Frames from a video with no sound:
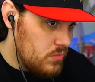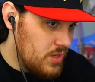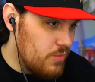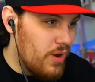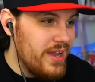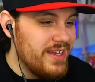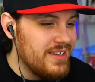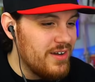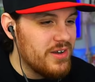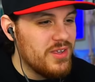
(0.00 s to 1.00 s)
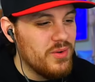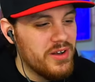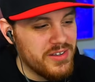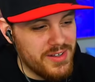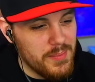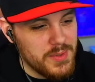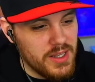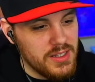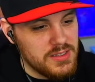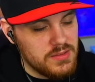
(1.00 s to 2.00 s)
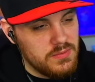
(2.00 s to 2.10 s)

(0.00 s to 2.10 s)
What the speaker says: Right? Yo, can you hook us up and tell us?